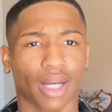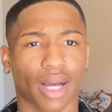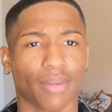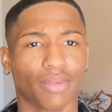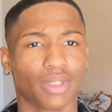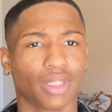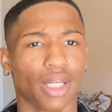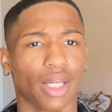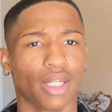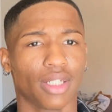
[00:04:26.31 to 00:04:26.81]
I
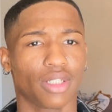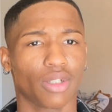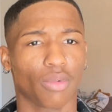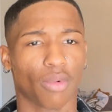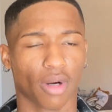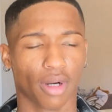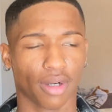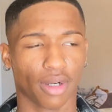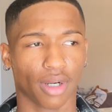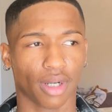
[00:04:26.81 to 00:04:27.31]
was headed to
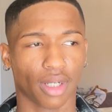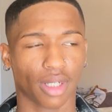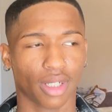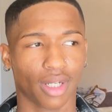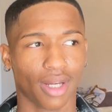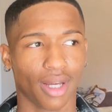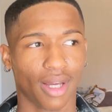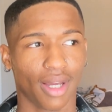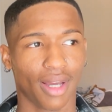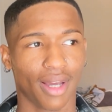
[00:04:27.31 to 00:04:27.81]
work,
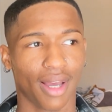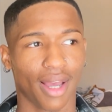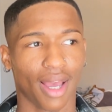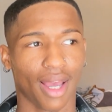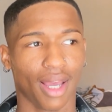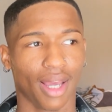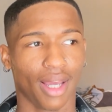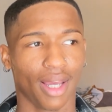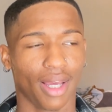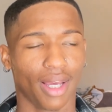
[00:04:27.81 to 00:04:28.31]

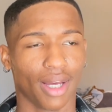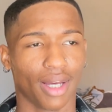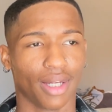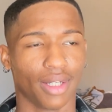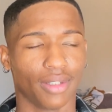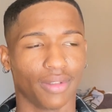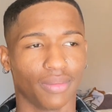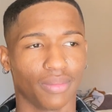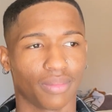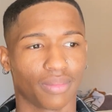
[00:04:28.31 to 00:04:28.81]

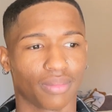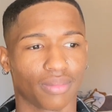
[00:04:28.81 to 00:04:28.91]
and